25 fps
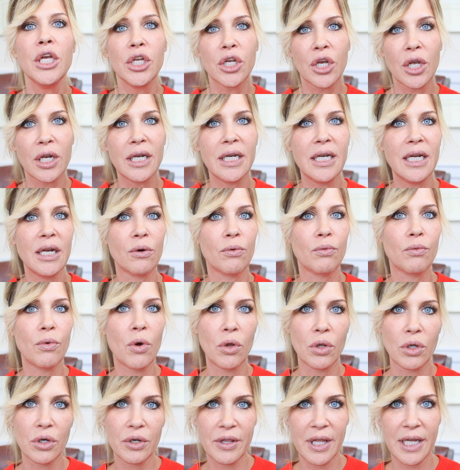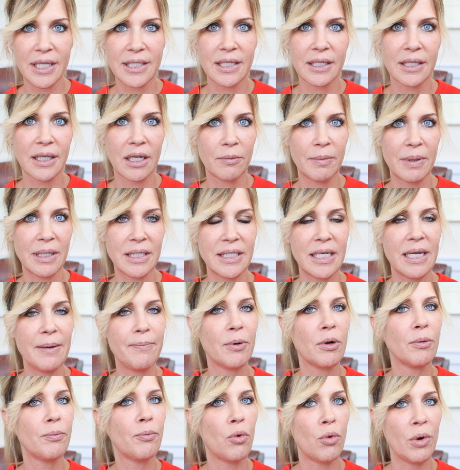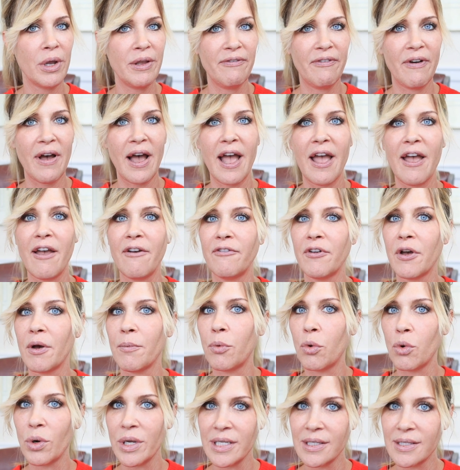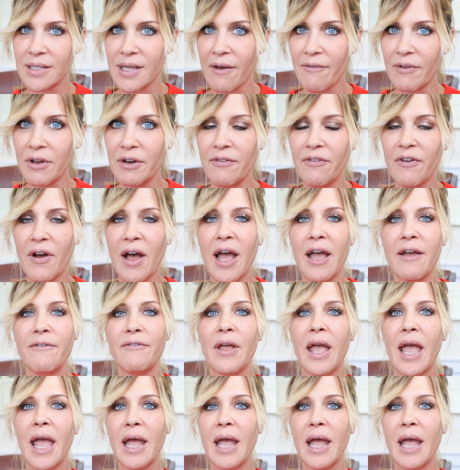You're gonna need a roller that's a little bit deeper, 0.5, 0.75,